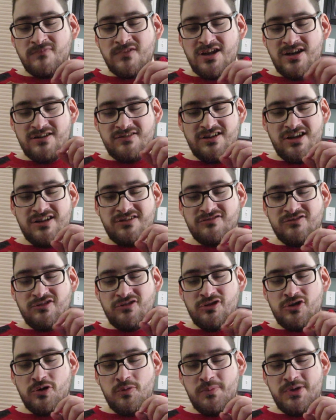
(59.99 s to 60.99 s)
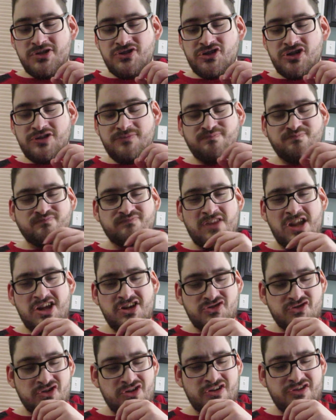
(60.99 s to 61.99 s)
And getting a little bit of
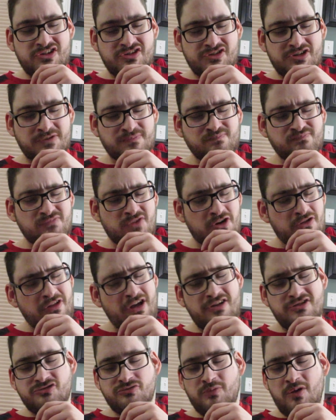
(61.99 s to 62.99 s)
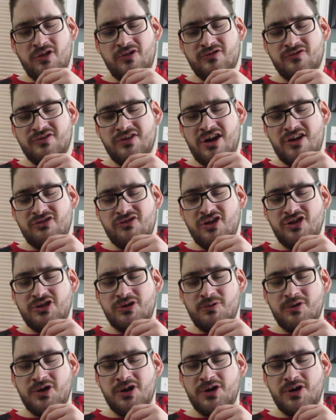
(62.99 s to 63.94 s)
hazelnut in there. They're a lot smaller than I thought they were